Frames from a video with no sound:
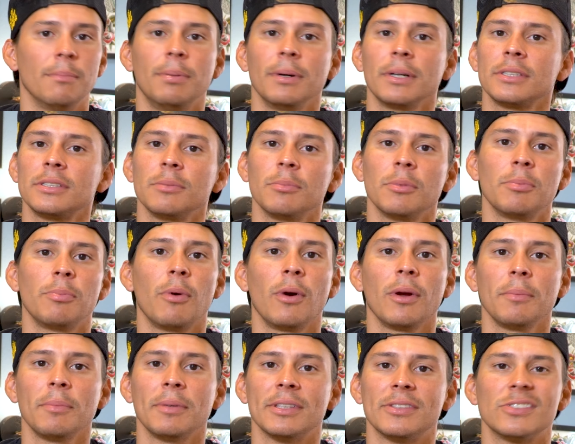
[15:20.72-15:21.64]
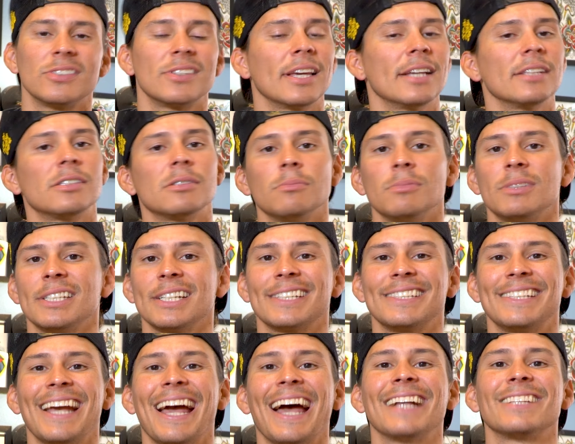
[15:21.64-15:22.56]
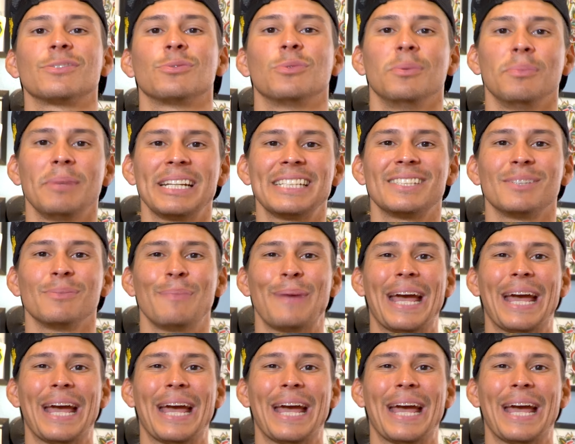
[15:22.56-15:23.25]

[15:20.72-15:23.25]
Book some appointments, get some sick tats, we'll make some